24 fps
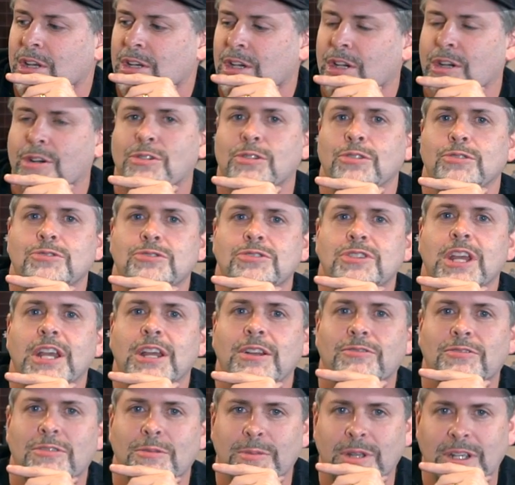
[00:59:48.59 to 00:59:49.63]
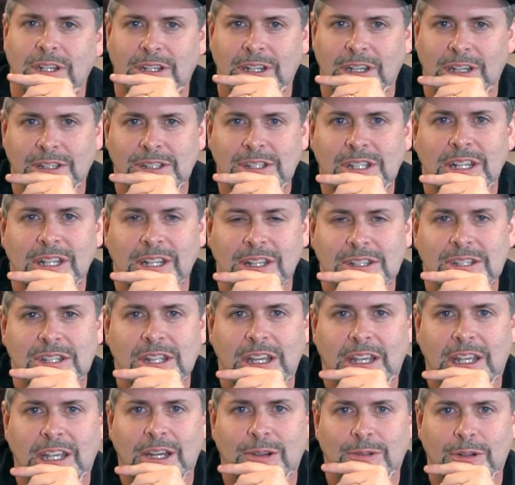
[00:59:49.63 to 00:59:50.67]
a crusade for me to see this
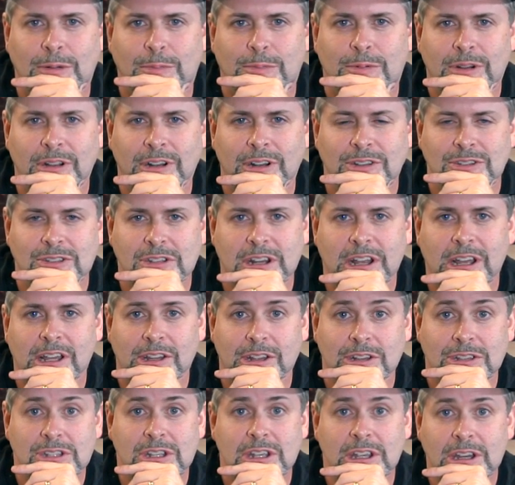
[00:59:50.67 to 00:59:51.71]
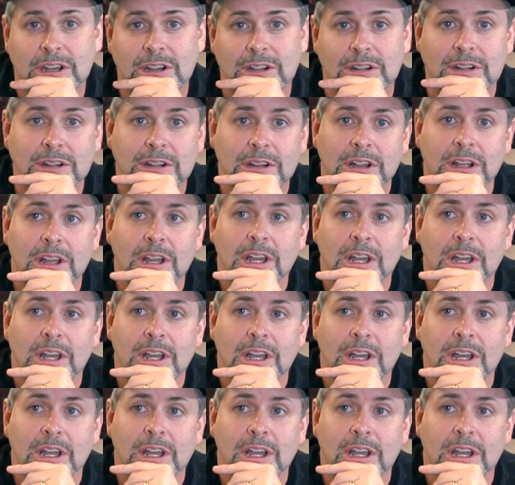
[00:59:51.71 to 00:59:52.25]
thing get reprinted. So now that it's here,